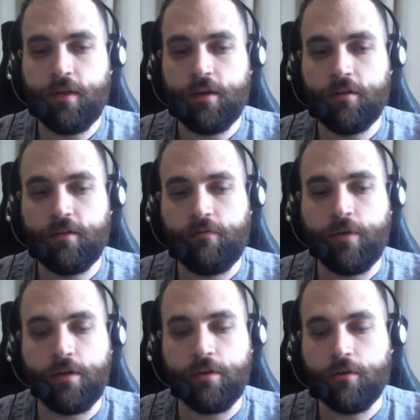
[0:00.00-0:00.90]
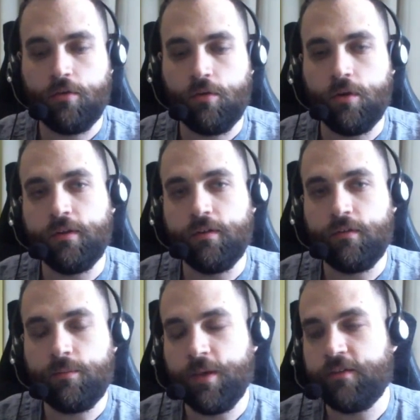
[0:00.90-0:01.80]
They're different
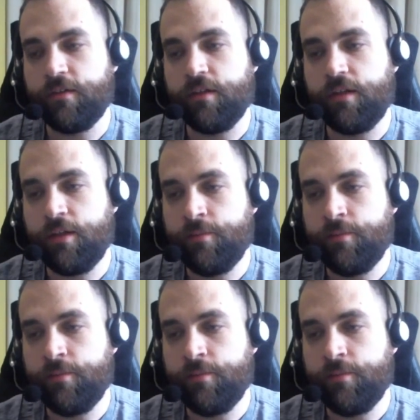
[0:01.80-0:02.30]
coins, basically.